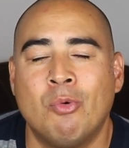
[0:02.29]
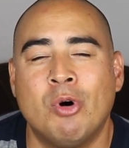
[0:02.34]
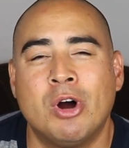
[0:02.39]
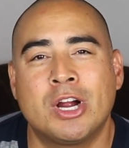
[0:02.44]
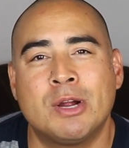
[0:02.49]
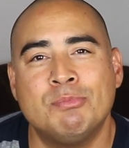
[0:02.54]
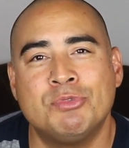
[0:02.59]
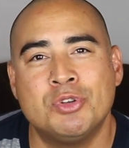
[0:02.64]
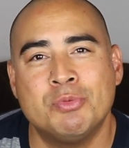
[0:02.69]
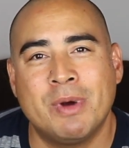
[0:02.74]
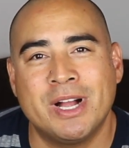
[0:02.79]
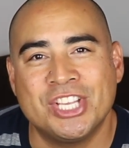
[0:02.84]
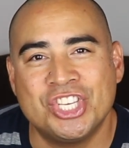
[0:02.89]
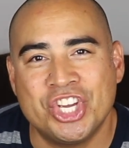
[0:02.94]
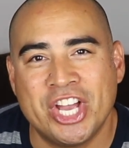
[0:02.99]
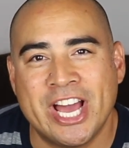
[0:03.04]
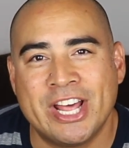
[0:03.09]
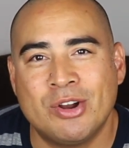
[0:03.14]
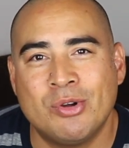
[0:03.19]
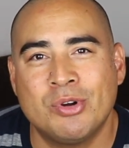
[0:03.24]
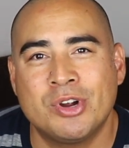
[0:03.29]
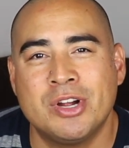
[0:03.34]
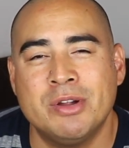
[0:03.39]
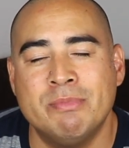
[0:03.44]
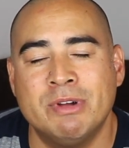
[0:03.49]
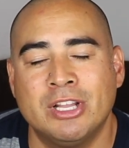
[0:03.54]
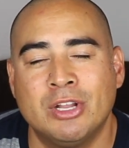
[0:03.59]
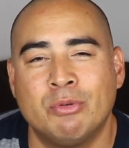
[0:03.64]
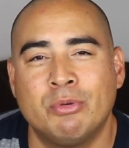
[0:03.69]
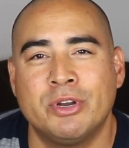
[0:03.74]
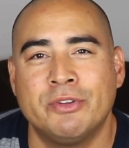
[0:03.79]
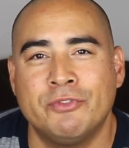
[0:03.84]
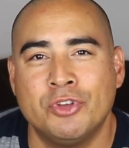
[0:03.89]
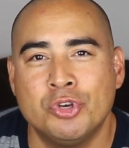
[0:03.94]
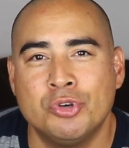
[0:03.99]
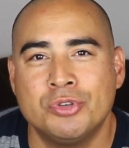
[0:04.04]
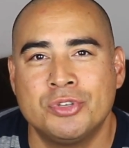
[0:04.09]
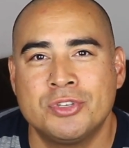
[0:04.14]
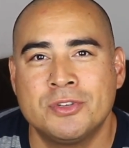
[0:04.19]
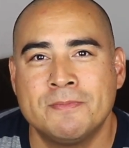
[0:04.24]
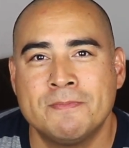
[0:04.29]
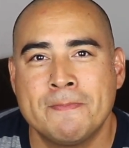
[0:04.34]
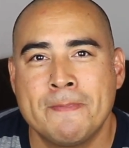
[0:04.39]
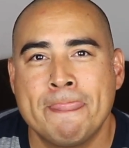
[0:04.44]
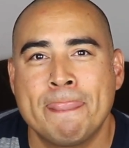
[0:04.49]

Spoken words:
Welcome to my channel, Camilo Reviews.